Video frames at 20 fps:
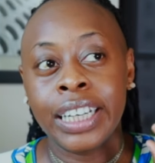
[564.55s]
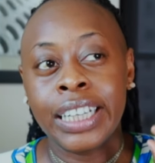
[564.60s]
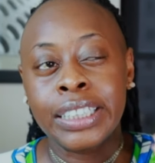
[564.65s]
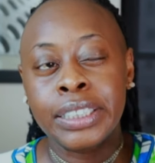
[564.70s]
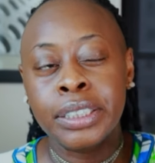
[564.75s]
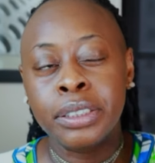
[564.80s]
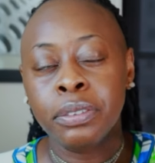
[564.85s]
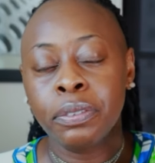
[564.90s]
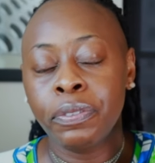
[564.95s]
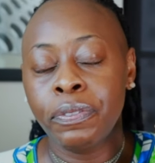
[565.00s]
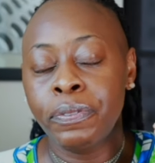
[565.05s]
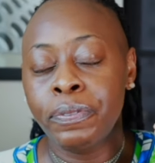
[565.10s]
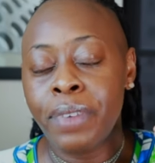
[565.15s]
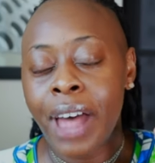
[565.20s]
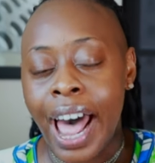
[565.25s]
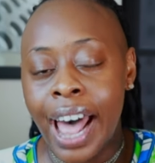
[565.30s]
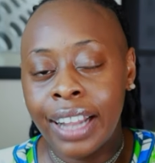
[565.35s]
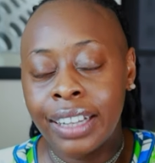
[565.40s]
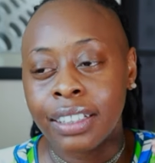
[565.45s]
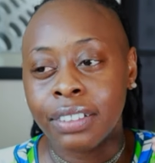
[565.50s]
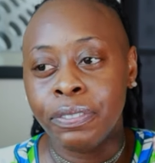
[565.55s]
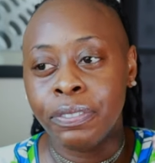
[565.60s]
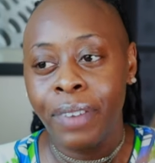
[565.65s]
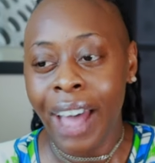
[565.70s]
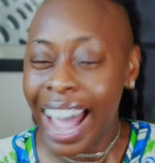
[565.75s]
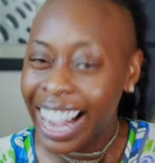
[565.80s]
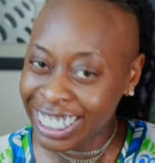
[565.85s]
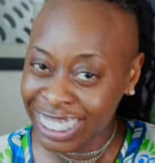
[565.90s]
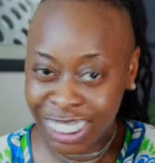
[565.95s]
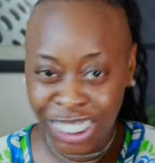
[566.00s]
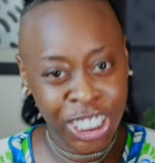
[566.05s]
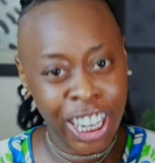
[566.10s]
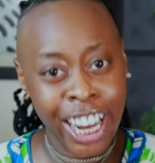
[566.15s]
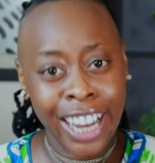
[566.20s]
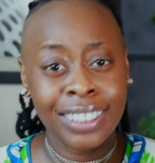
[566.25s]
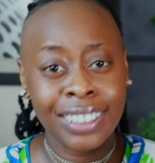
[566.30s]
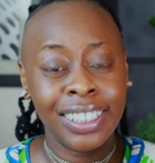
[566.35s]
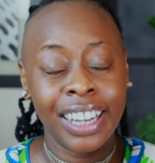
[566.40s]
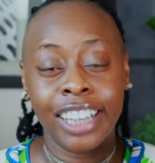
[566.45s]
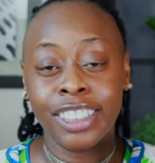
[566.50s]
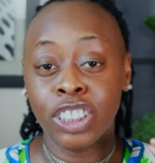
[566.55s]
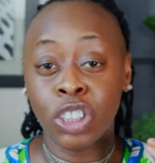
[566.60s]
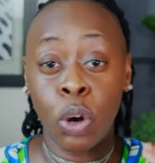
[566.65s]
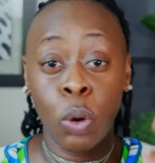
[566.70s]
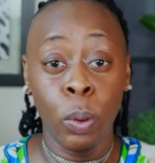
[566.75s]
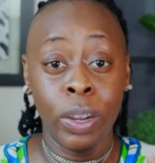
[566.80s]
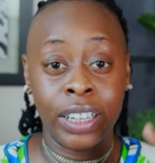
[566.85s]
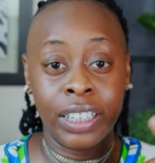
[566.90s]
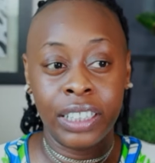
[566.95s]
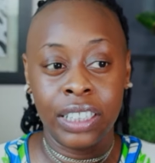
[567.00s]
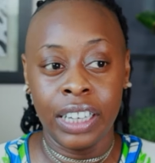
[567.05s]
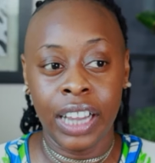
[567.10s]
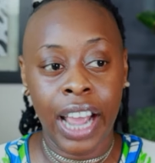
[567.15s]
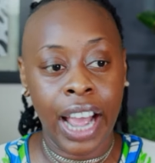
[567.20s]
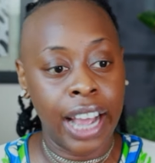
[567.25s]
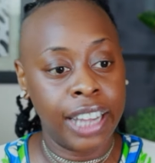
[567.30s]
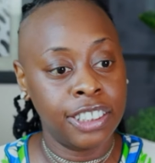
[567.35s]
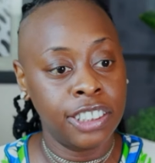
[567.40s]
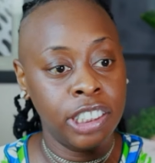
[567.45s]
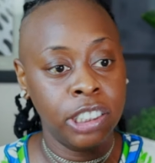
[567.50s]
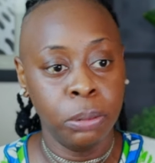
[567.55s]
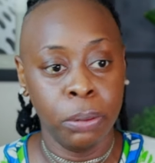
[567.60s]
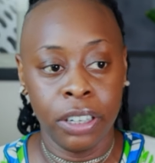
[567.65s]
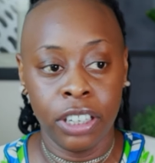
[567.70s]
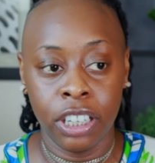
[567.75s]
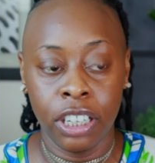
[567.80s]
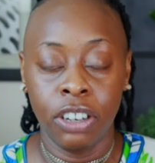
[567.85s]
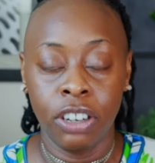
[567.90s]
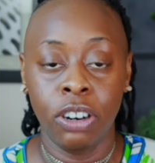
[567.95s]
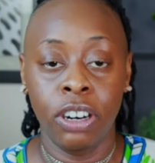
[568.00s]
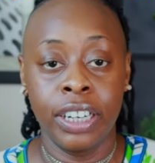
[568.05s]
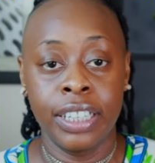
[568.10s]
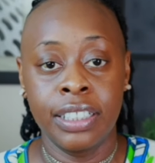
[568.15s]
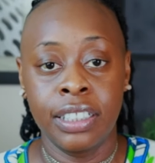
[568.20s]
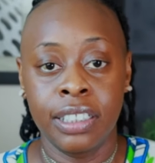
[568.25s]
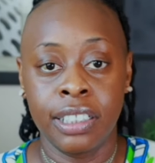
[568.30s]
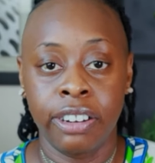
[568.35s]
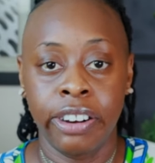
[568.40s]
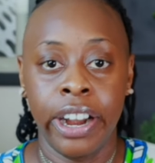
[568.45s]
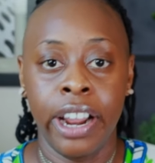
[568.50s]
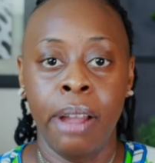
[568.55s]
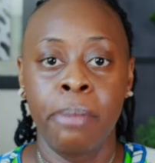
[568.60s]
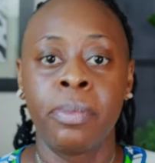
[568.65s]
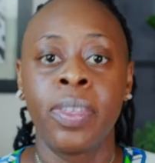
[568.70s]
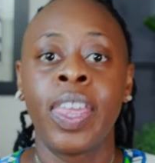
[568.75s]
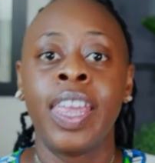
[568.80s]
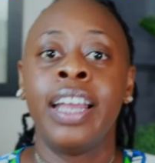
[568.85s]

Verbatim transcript: isn't fact fact checked as quickly as Twitter or Instagram.